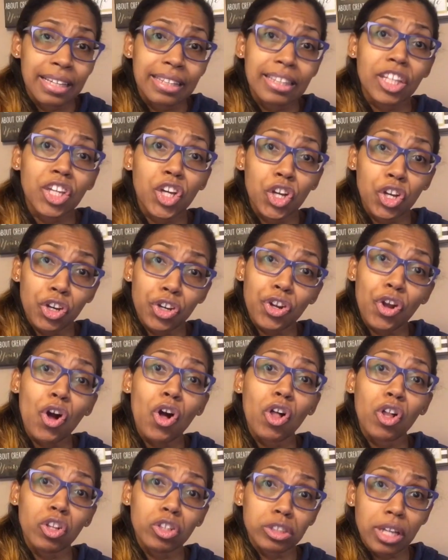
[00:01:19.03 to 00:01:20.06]
The good
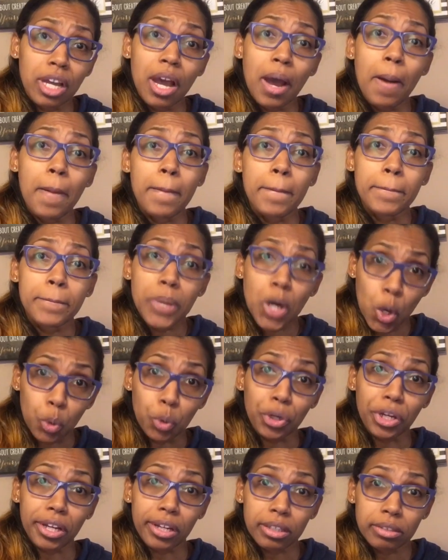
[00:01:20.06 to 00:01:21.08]
old
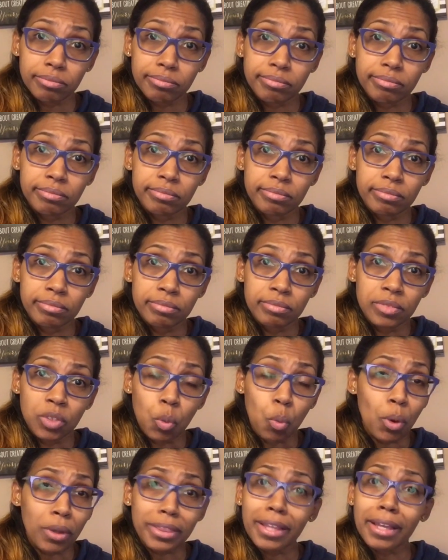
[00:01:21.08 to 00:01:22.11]
poke.
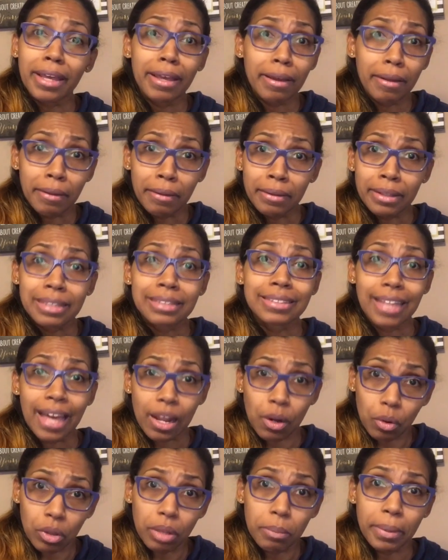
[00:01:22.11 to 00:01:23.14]
What the hell is
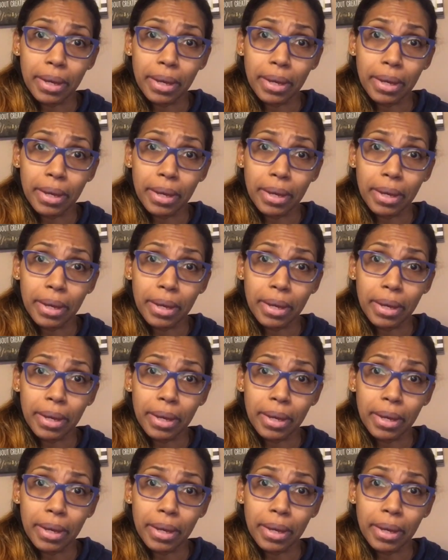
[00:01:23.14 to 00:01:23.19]
that all